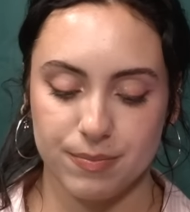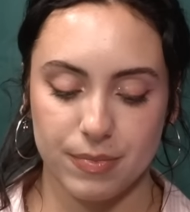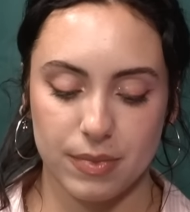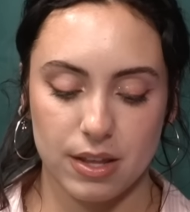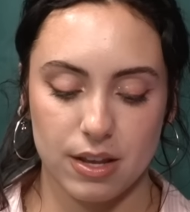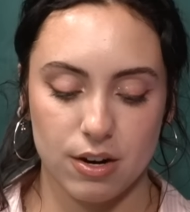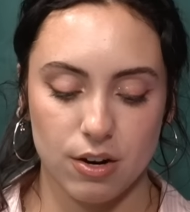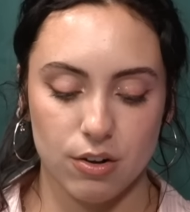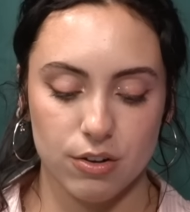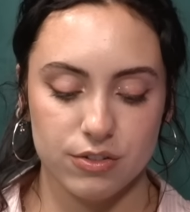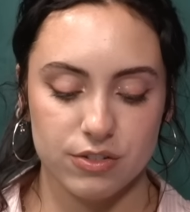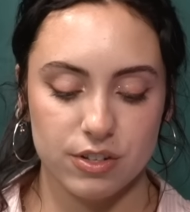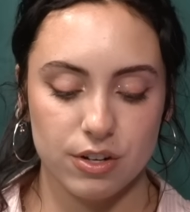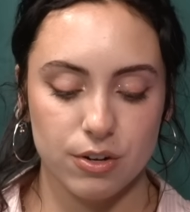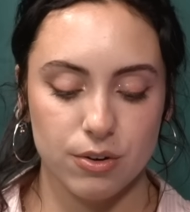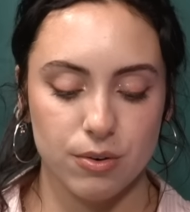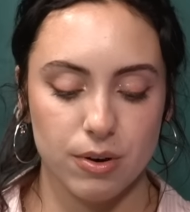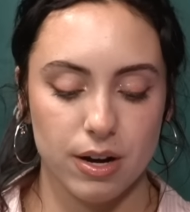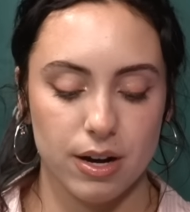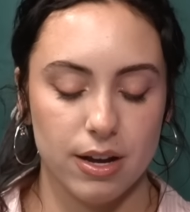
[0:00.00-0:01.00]
And
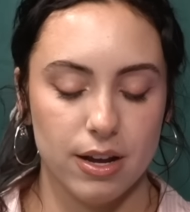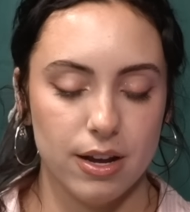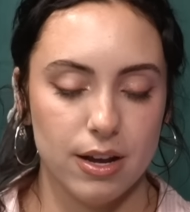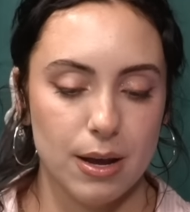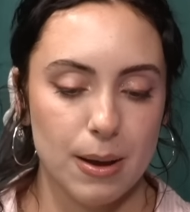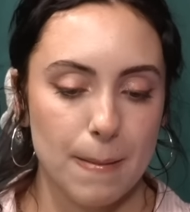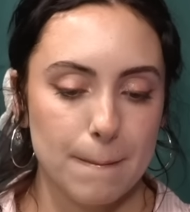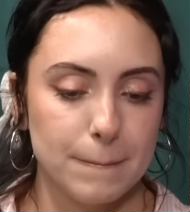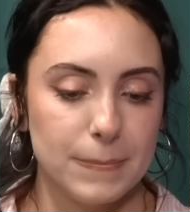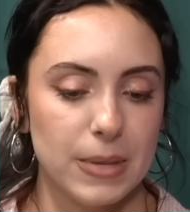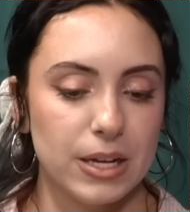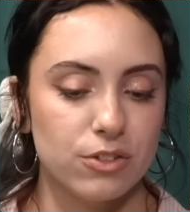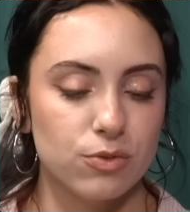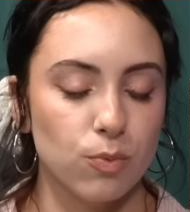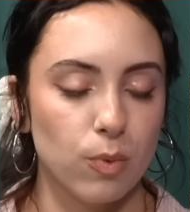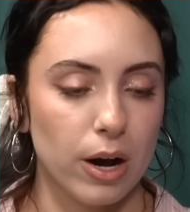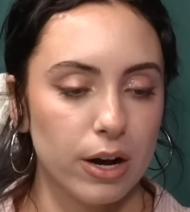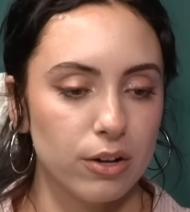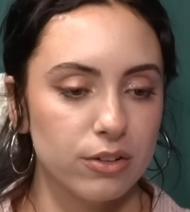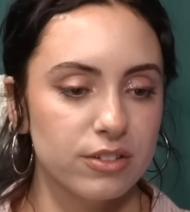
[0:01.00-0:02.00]
also, it's
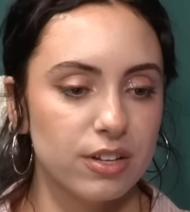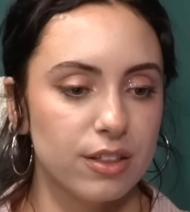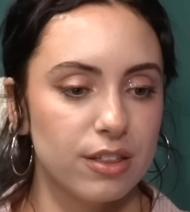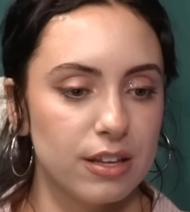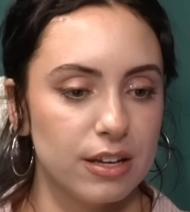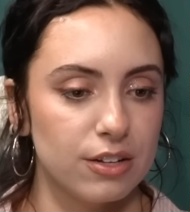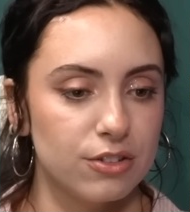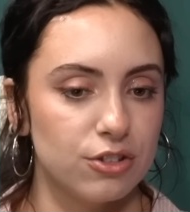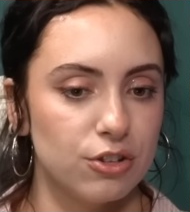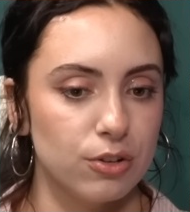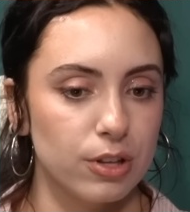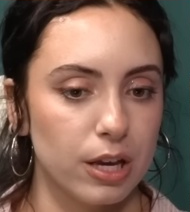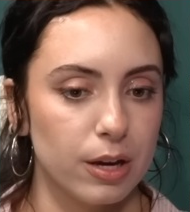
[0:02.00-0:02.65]
wild to think too,